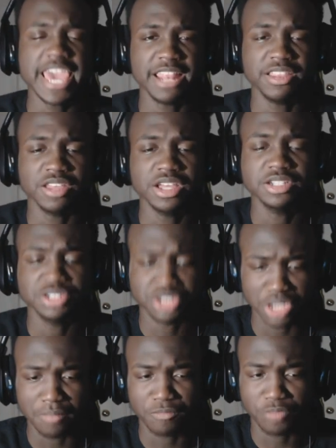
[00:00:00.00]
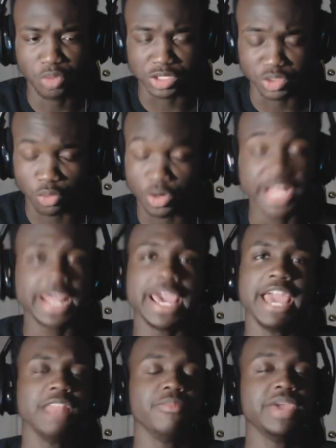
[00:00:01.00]
in Jump Force or
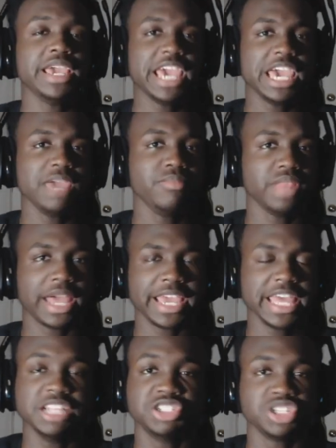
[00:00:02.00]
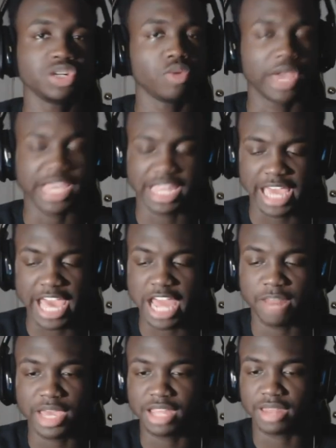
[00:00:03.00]
in an anime game, like in general, like in
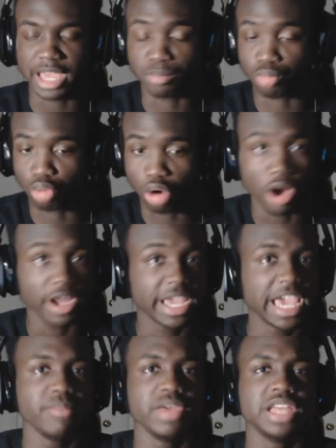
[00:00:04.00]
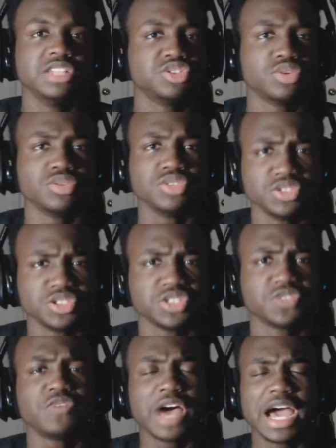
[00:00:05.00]
an anime, like brawl game in general. These
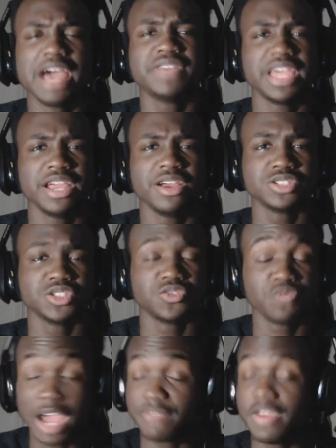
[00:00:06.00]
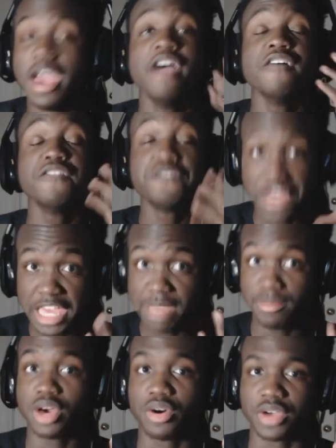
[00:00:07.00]
are just five characters, five
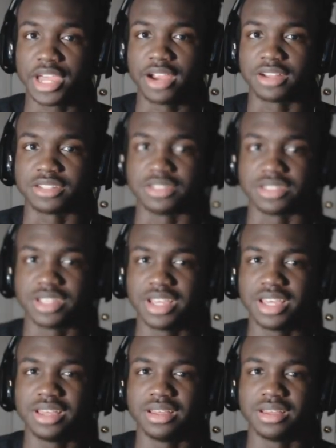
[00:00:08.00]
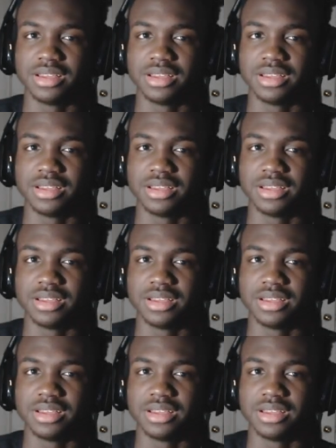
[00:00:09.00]
female characters.